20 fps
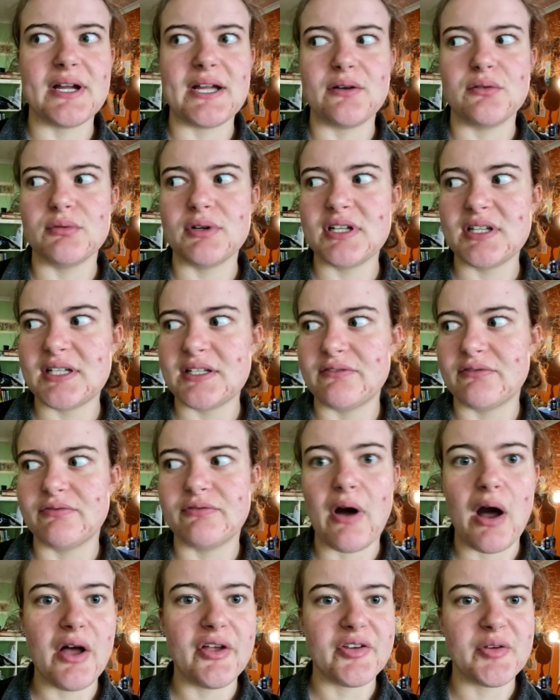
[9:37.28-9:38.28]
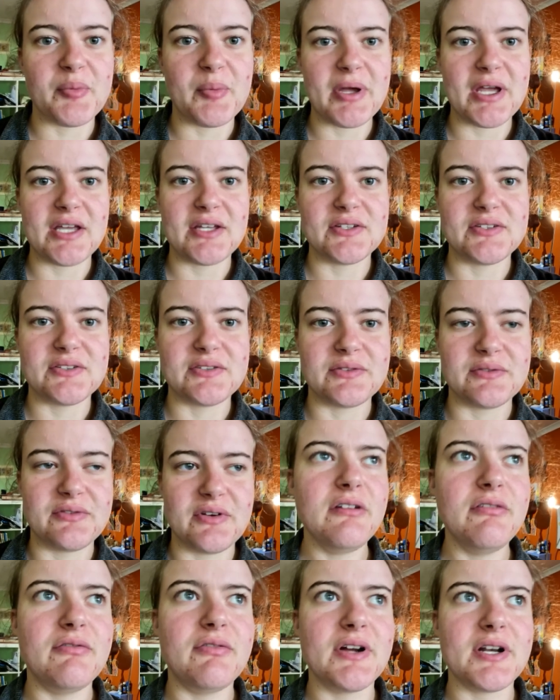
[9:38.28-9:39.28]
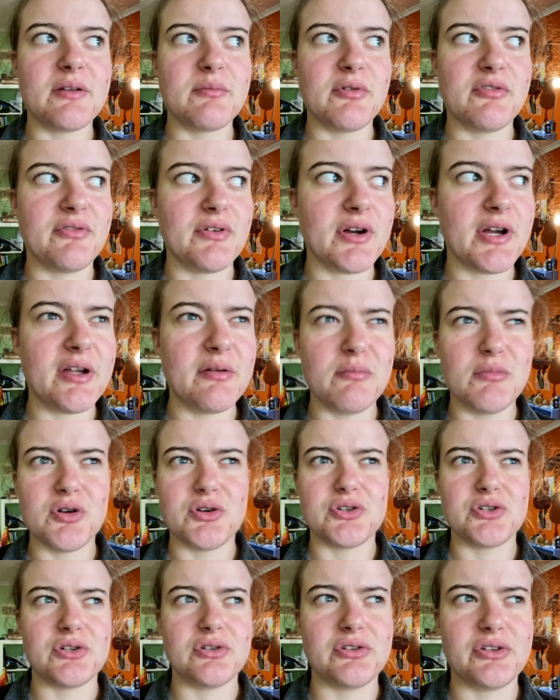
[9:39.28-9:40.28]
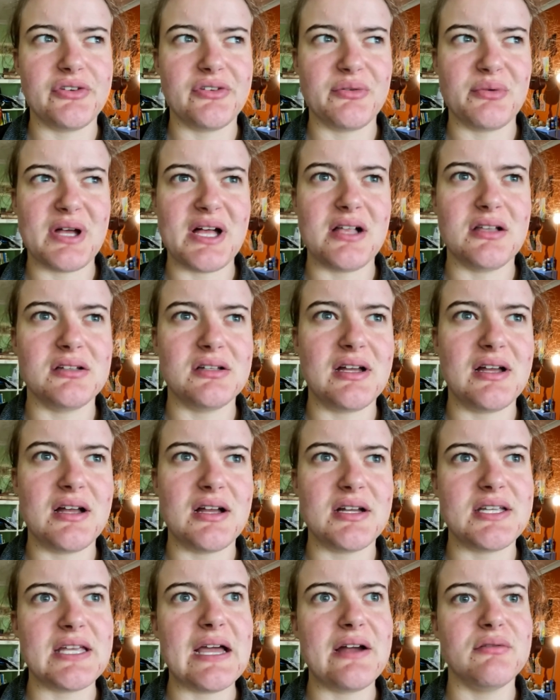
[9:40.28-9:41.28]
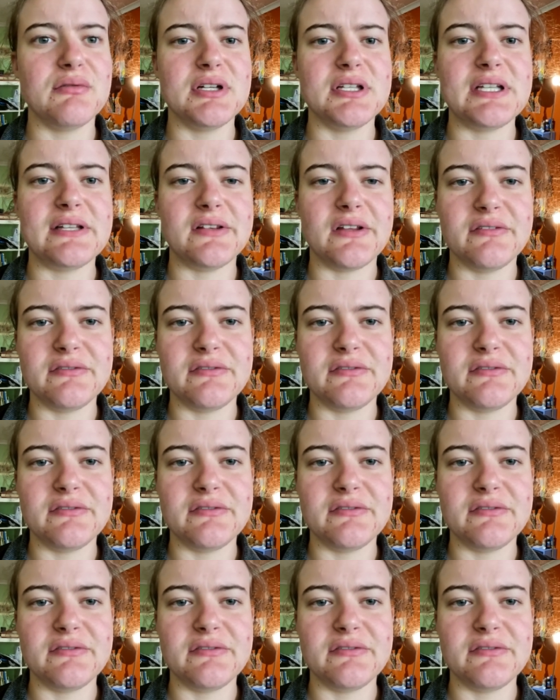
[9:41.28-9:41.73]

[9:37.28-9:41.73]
great, really fast paced. Very funny, but very emotional as well. Yeah, really